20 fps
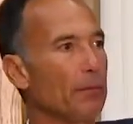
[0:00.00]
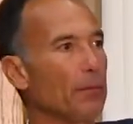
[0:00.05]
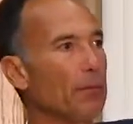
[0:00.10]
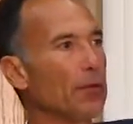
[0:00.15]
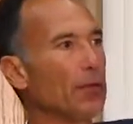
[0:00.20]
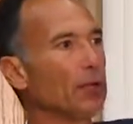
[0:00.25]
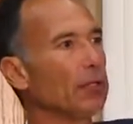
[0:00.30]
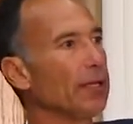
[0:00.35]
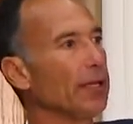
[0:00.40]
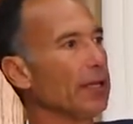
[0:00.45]

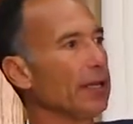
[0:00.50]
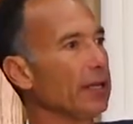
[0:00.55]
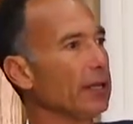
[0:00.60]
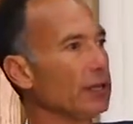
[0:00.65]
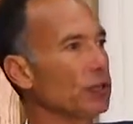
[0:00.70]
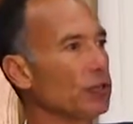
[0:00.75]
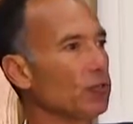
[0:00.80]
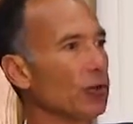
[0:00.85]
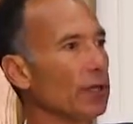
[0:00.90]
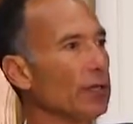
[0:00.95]
building
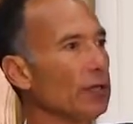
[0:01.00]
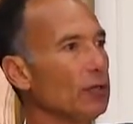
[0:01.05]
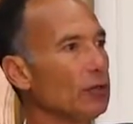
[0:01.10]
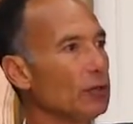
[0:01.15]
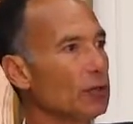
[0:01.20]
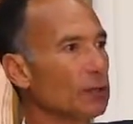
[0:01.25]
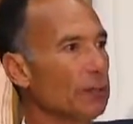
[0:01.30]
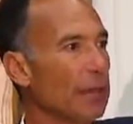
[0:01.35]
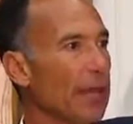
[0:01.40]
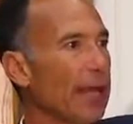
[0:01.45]
industry,
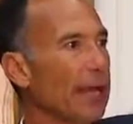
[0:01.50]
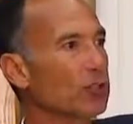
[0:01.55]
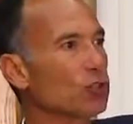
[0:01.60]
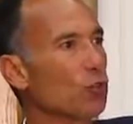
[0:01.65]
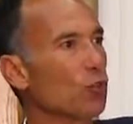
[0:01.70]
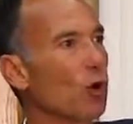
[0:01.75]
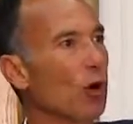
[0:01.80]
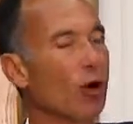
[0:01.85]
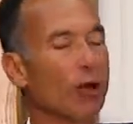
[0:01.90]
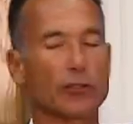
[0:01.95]
used to patch
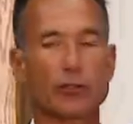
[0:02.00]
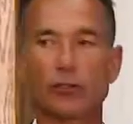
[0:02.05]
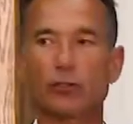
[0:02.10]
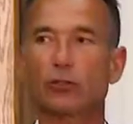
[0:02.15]
walls,